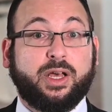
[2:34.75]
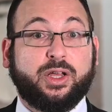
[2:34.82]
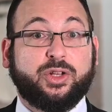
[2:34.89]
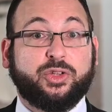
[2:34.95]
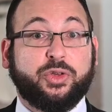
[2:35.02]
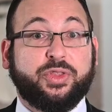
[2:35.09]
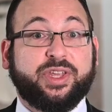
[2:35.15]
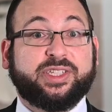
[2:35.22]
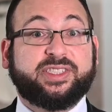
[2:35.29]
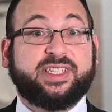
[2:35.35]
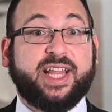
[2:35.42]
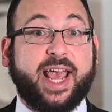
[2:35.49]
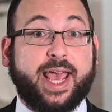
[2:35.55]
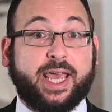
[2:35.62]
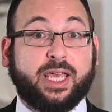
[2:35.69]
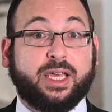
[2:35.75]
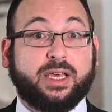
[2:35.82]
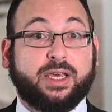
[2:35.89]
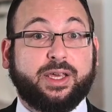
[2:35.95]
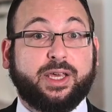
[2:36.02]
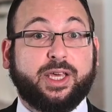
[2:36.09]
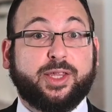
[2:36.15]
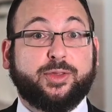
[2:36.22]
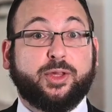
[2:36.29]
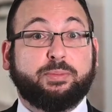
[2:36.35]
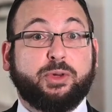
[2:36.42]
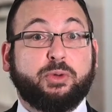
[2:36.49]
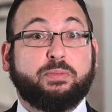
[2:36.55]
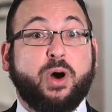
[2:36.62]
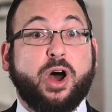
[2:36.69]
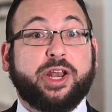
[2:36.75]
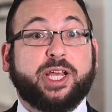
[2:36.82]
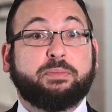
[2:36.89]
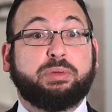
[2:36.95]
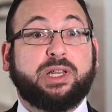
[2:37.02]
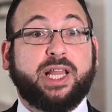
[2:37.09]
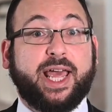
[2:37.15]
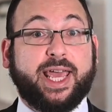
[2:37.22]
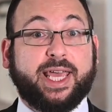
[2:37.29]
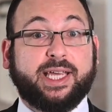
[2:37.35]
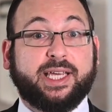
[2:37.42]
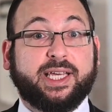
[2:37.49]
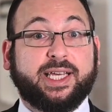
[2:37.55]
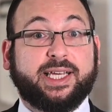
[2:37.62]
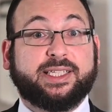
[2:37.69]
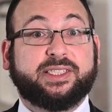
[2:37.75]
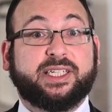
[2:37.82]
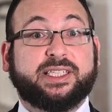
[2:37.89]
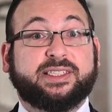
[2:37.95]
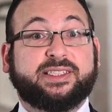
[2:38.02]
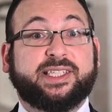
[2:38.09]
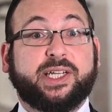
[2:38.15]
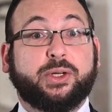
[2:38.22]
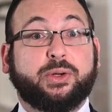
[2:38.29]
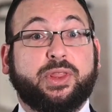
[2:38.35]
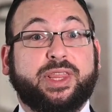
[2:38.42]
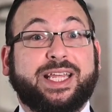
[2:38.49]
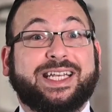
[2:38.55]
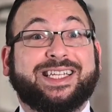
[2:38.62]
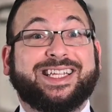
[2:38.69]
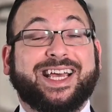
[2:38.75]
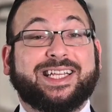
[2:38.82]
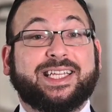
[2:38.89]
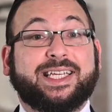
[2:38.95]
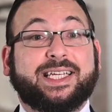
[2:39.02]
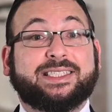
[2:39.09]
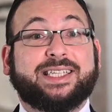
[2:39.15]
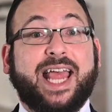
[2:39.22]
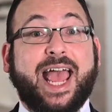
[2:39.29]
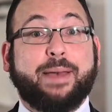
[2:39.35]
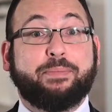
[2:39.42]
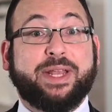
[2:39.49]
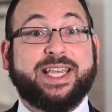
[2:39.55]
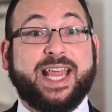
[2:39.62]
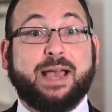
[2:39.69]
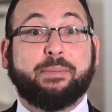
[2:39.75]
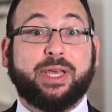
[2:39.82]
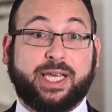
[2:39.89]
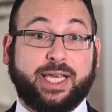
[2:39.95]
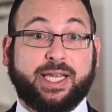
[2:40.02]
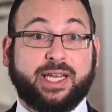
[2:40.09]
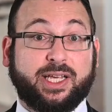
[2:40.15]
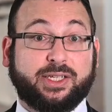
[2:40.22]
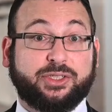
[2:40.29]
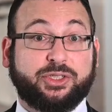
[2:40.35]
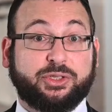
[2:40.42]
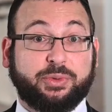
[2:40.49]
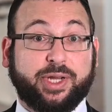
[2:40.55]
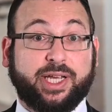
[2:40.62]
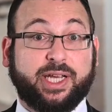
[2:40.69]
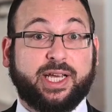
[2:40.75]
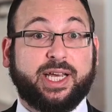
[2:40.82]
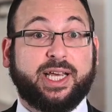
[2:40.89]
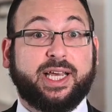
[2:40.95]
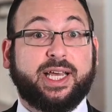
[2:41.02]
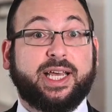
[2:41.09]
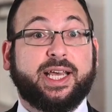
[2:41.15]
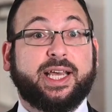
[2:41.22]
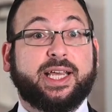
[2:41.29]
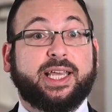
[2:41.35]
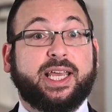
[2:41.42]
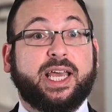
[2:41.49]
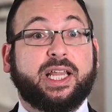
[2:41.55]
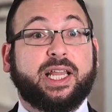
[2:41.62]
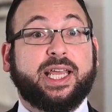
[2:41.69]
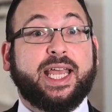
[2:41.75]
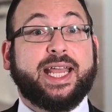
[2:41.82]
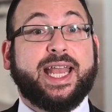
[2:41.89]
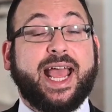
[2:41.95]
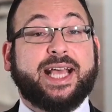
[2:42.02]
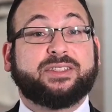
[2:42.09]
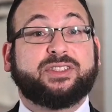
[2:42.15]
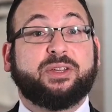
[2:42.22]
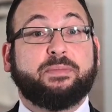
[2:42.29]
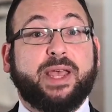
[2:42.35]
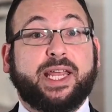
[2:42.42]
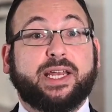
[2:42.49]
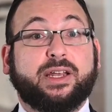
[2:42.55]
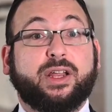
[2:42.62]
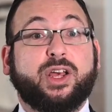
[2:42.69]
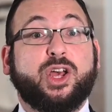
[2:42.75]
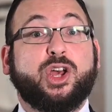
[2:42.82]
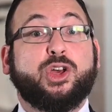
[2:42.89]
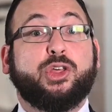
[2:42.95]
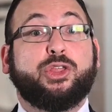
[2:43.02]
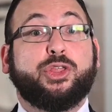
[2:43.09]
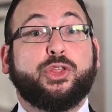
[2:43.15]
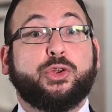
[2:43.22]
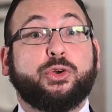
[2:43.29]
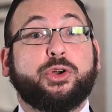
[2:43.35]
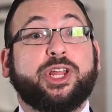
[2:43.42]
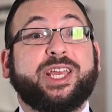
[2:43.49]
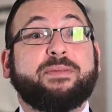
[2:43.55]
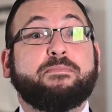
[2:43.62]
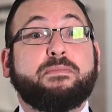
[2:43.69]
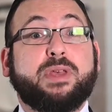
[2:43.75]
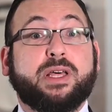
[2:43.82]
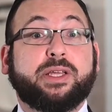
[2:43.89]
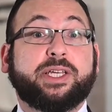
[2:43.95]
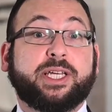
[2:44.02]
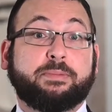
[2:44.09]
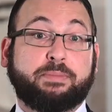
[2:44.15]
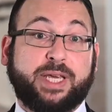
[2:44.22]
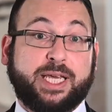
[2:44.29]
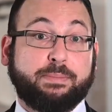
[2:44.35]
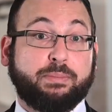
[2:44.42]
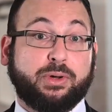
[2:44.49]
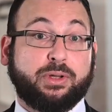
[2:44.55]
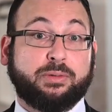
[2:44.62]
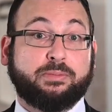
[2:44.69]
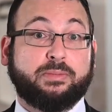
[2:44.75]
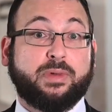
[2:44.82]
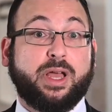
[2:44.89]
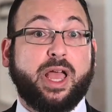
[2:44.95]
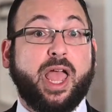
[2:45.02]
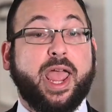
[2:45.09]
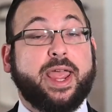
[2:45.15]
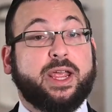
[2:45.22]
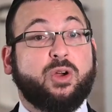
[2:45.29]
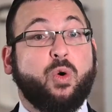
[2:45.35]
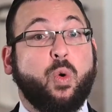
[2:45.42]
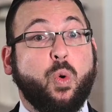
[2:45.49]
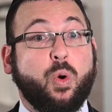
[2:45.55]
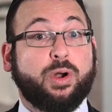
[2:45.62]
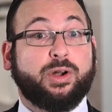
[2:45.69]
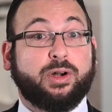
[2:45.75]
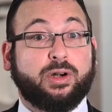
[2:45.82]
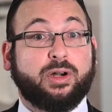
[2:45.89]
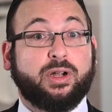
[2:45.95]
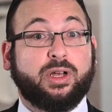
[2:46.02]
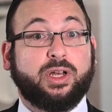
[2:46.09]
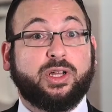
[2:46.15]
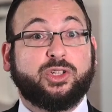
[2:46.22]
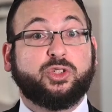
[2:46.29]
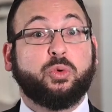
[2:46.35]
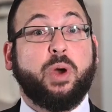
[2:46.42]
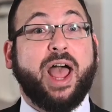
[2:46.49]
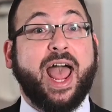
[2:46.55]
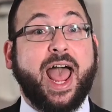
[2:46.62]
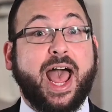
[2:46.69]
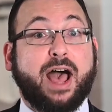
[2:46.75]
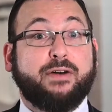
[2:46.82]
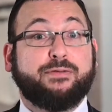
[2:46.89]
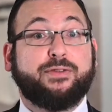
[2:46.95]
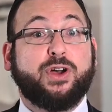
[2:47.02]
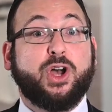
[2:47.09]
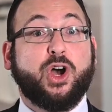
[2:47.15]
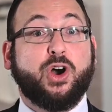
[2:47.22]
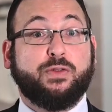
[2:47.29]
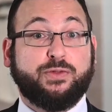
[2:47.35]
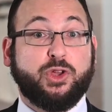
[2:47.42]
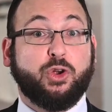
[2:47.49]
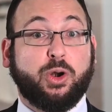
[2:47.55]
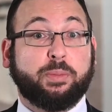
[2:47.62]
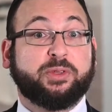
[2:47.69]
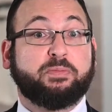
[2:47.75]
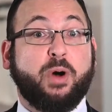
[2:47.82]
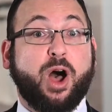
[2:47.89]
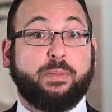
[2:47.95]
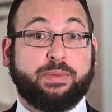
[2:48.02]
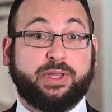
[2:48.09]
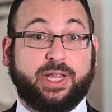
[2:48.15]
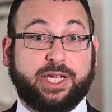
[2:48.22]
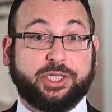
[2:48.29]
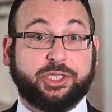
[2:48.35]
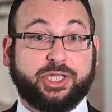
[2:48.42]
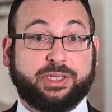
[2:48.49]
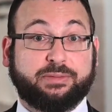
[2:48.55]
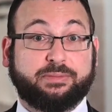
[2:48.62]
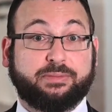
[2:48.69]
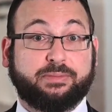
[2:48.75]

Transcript: To this day, the bubonic plague is considered the deadliest epidemic in history, killing an estimated 30 million people, a quarter to a half of Europe's population.